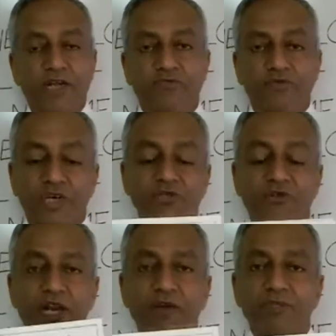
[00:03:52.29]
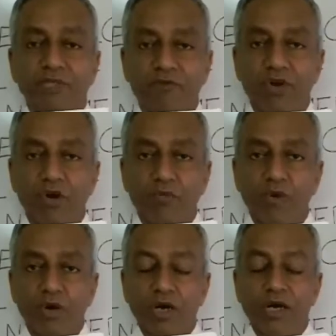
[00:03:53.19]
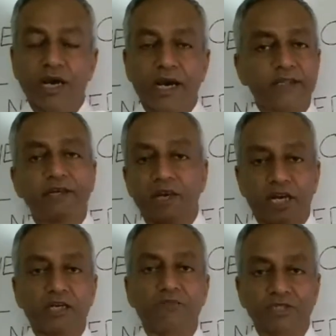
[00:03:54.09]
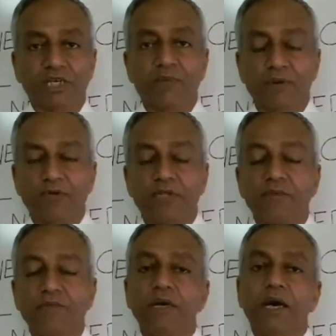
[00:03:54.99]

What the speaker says: So each trainee must have a logbook, and the trainer must keep it with him.